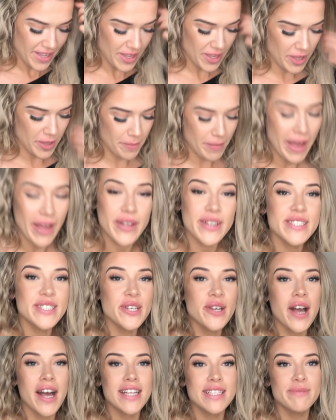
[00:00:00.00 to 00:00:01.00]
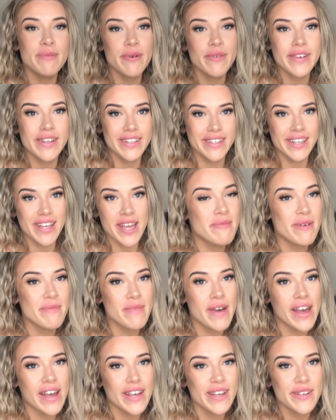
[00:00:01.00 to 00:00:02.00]
I also got asked my real name.
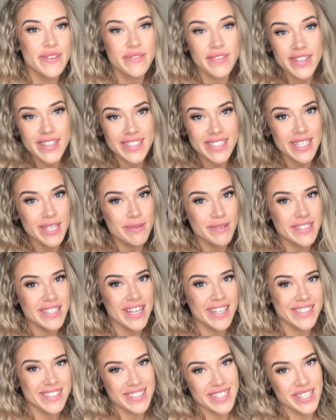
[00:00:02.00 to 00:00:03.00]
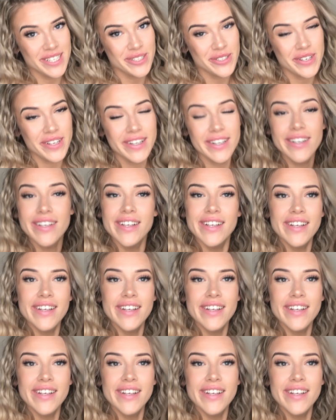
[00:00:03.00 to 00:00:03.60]
My first name is Alexandra.